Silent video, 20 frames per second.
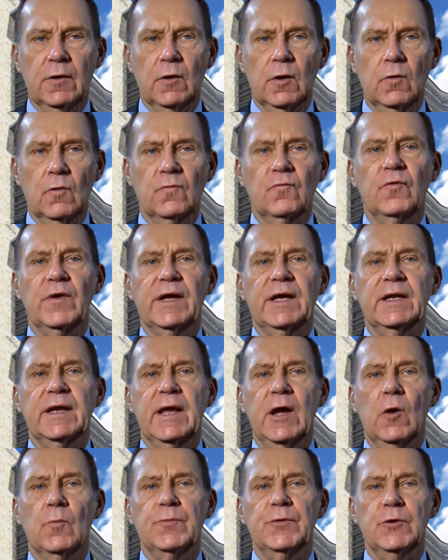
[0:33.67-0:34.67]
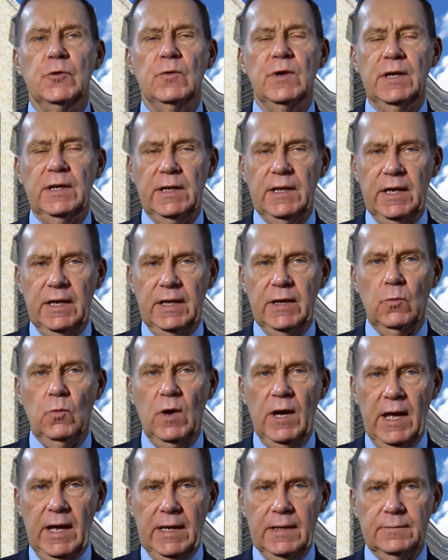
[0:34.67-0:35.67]
or if we can help you in any
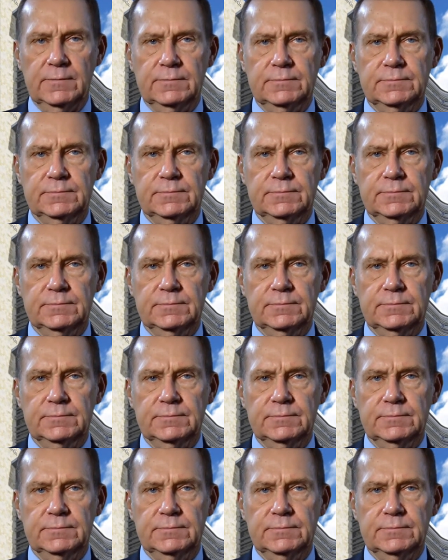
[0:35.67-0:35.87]
way.